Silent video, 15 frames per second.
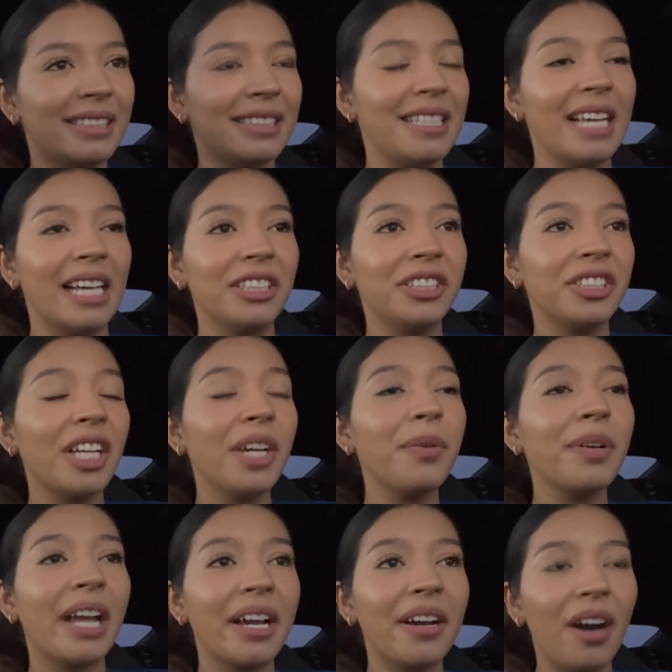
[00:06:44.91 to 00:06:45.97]
yesterday
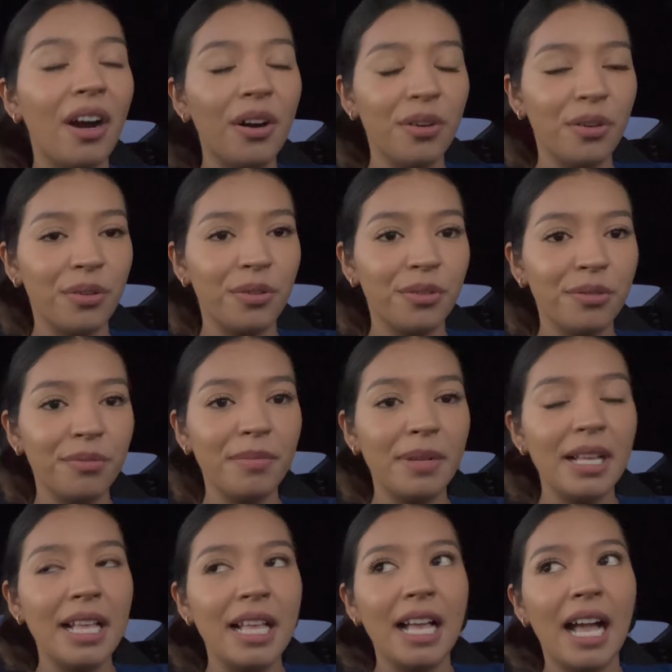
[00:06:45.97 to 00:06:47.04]
when I got
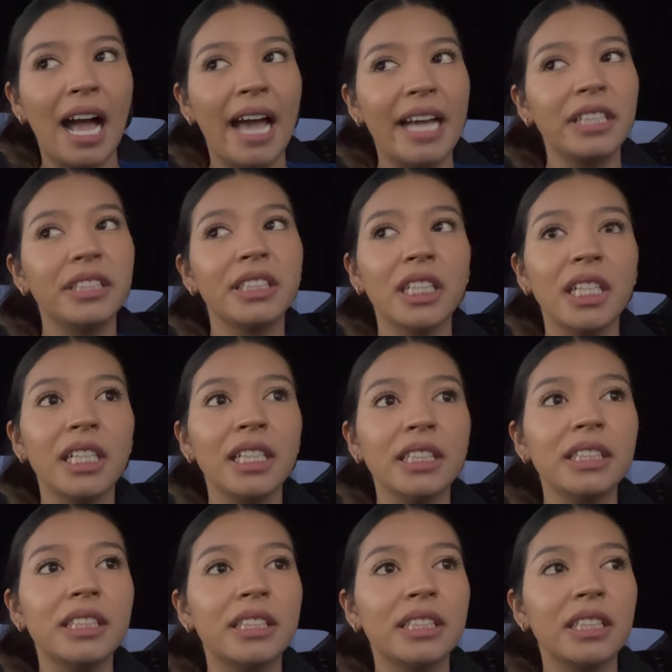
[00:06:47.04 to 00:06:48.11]
home, I
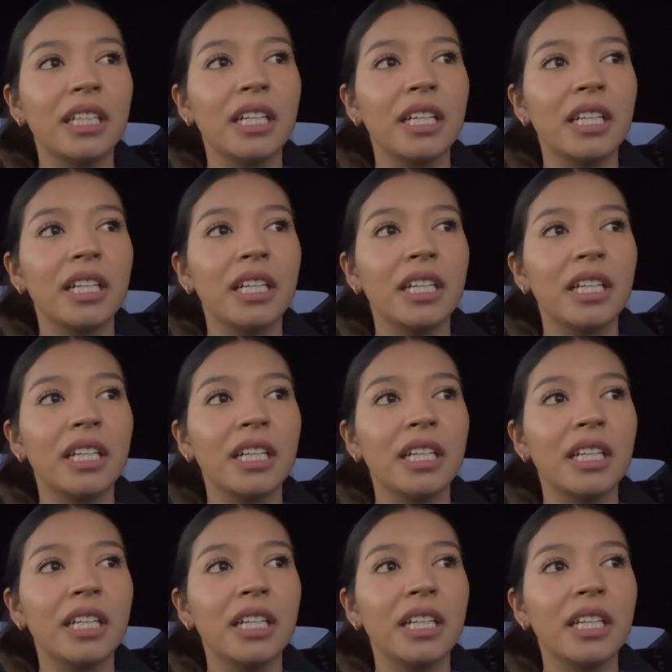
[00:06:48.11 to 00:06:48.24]
just